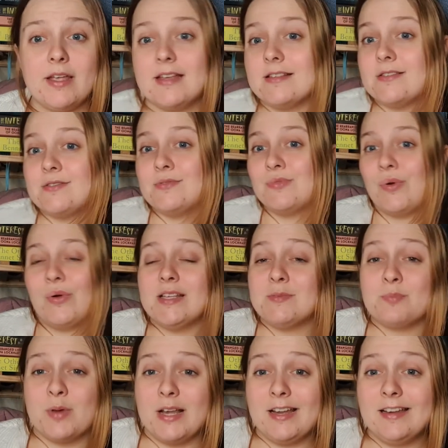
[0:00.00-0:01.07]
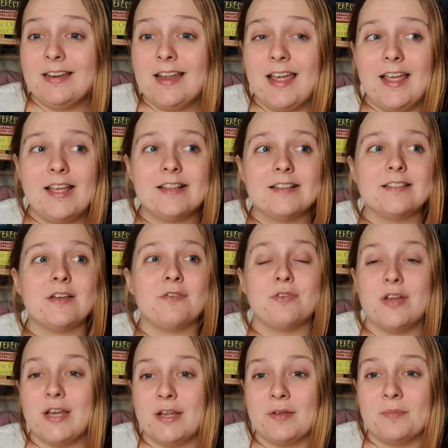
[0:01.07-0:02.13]
It's not. It's brilliant. It's a
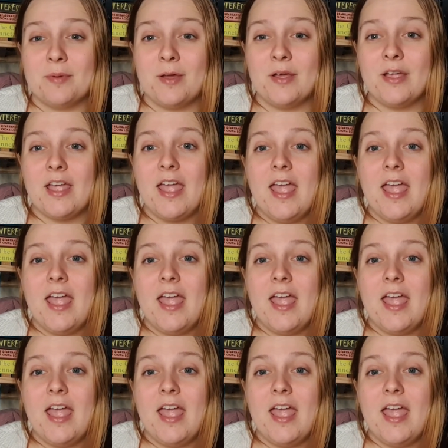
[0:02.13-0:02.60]
really good book.